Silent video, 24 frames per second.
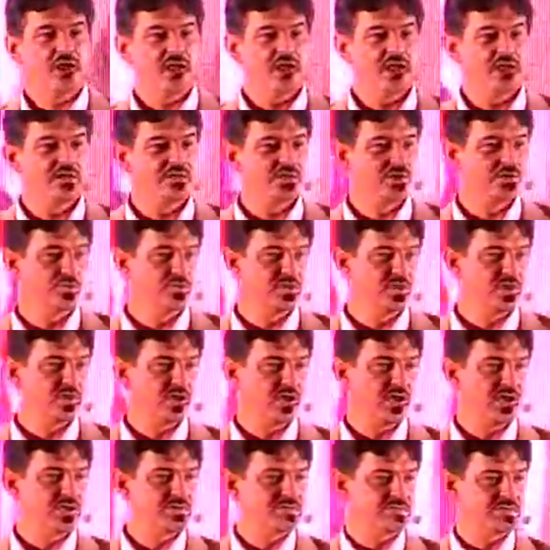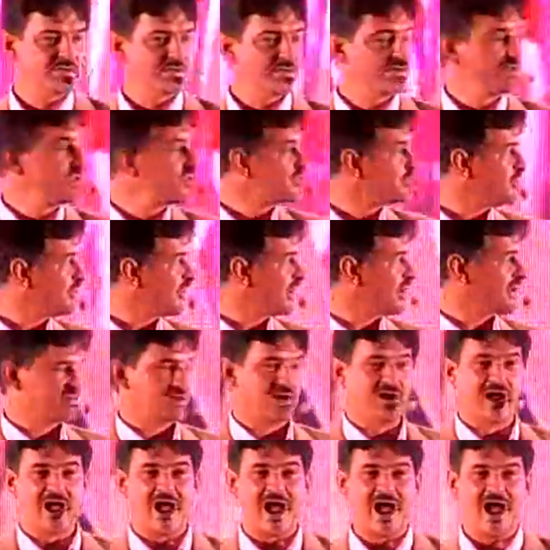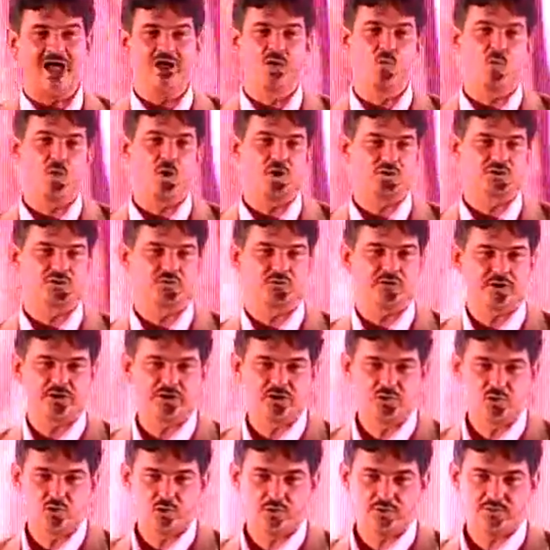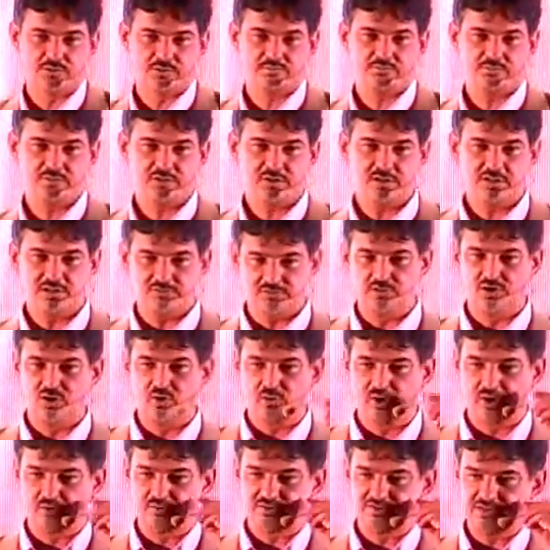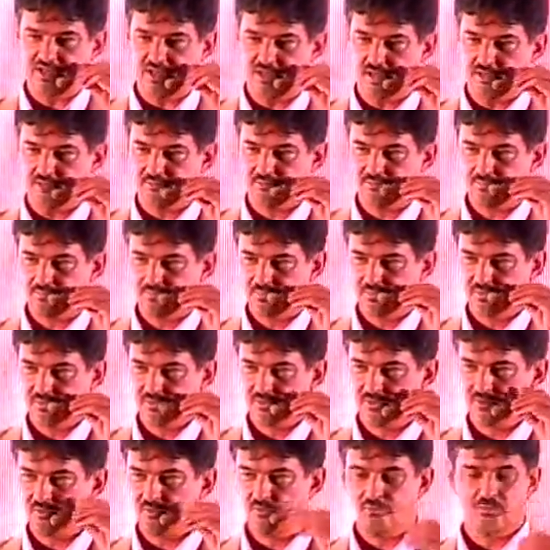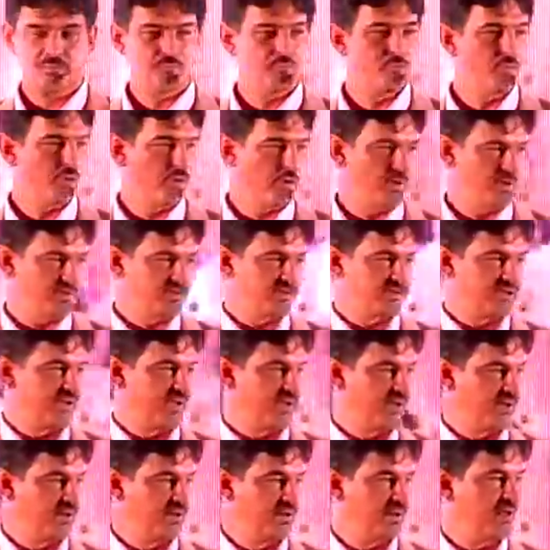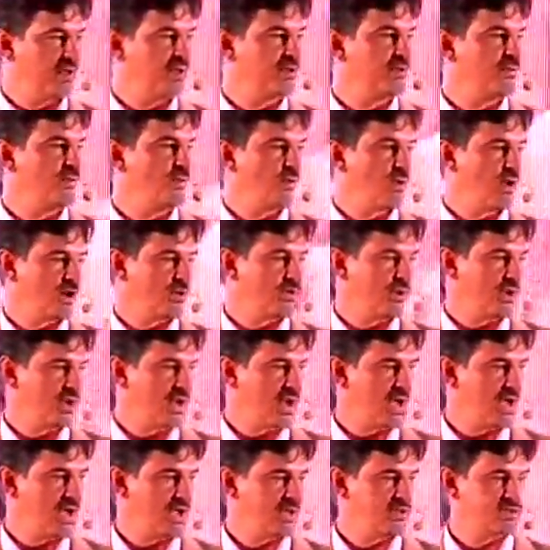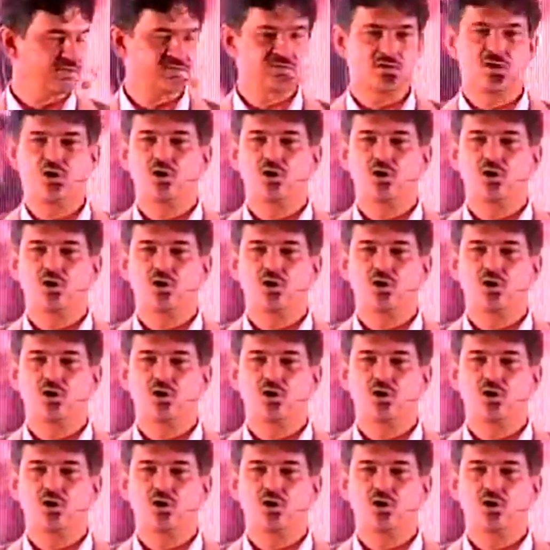and they realized that these products are eye-wateringly good, if you know what I'm saying. Burned skin, watering eyes,